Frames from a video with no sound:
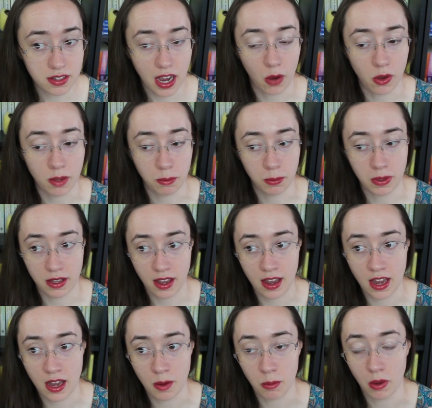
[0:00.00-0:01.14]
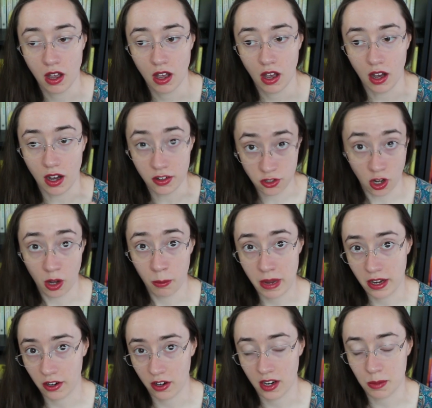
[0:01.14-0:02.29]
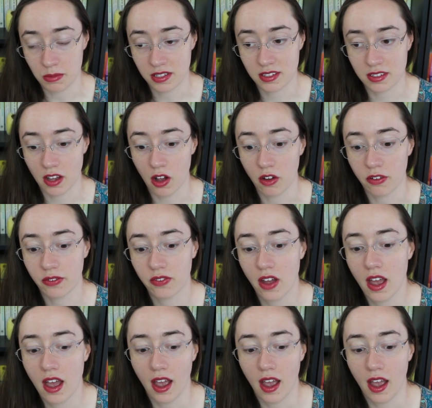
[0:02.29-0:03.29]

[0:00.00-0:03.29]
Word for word: how he became a doll maker himself,